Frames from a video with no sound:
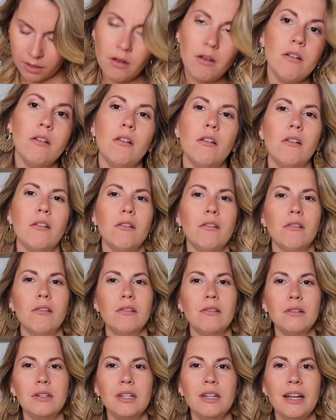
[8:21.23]

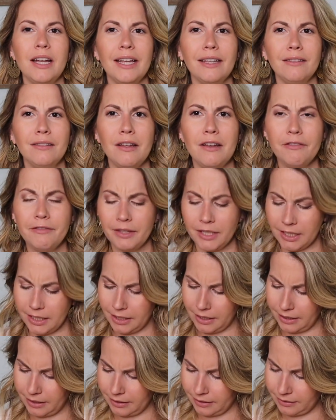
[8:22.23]
Oh, I love
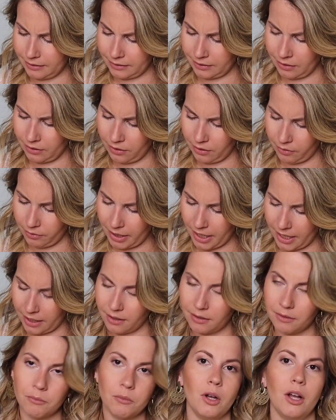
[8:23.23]
these.
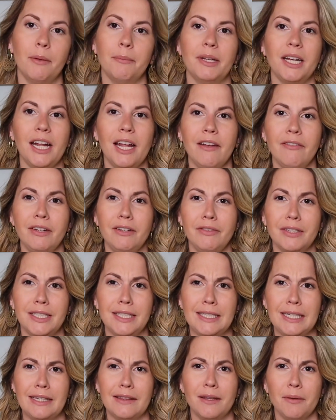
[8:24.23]
Okay, well, I mean, I haven't even
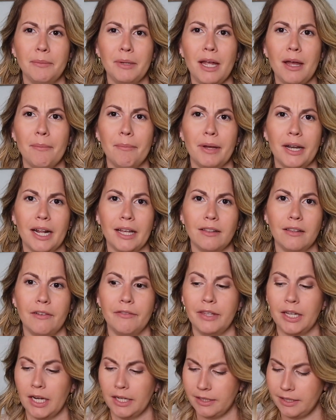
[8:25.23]
seen them yet, but I
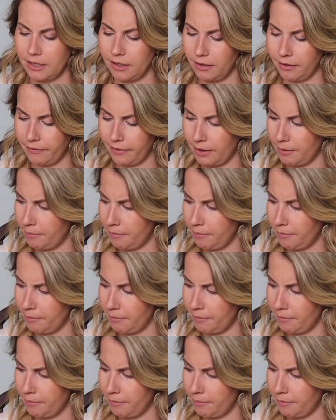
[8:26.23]
love the idea of